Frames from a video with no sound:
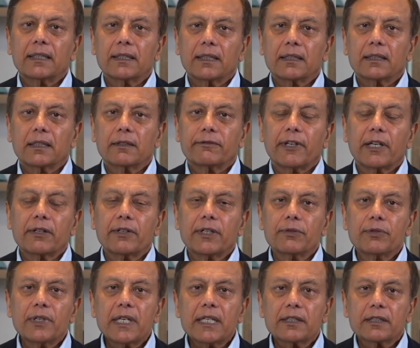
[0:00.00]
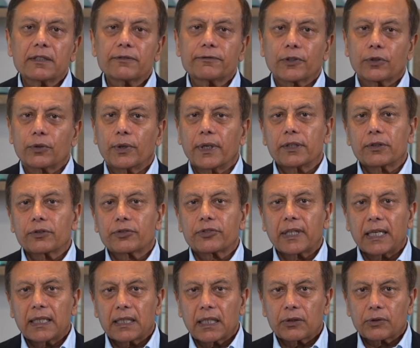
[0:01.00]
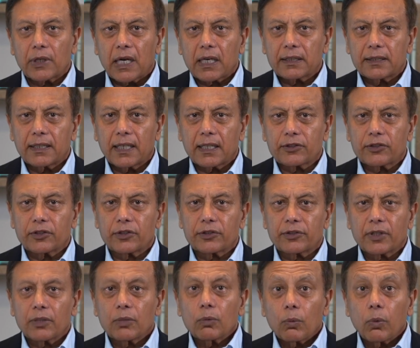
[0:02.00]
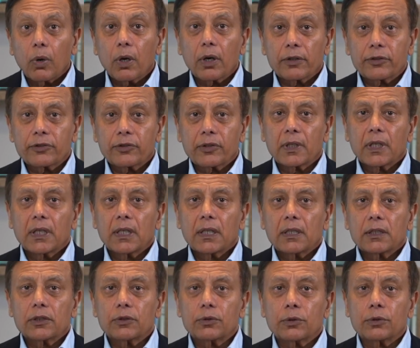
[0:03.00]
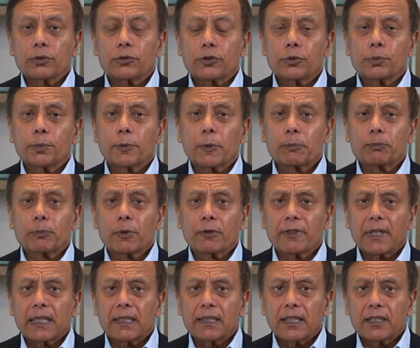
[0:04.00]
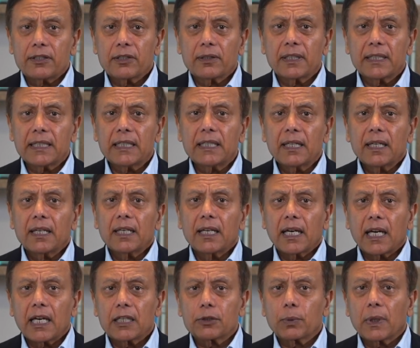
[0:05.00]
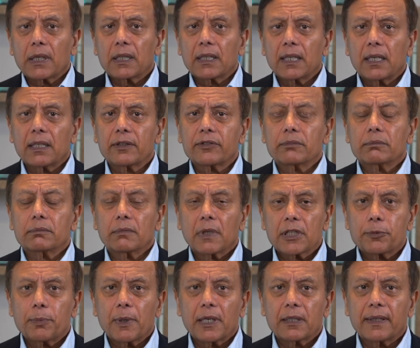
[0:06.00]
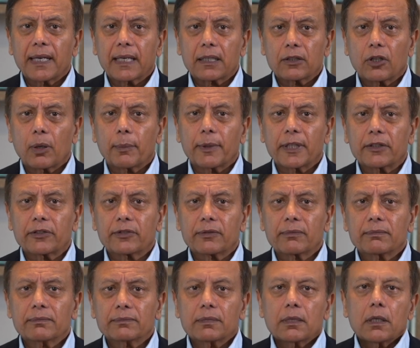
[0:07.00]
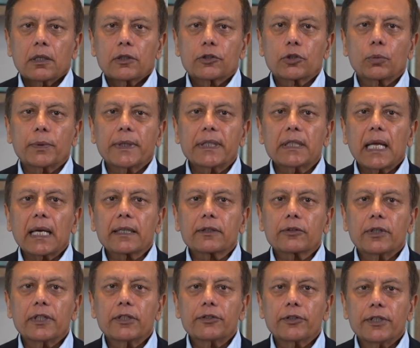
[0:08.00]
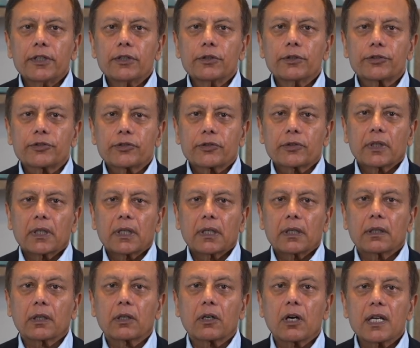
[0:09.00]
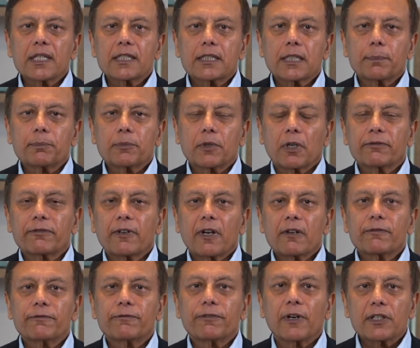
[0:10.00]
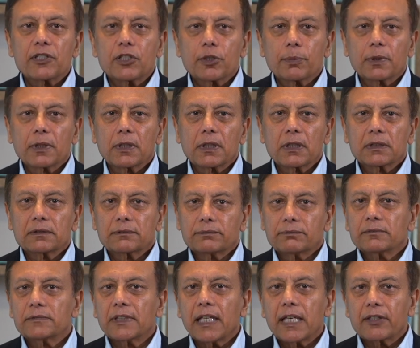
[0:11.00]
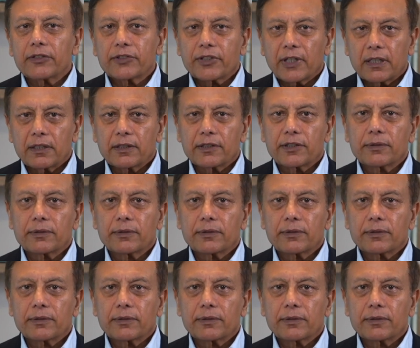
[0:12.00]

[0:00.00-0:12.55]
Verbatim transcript: the very reason for going to scale-out architectures was to, to pro provide agility as well as much better economics. So we'd like to introduce the concept of fungible data centers.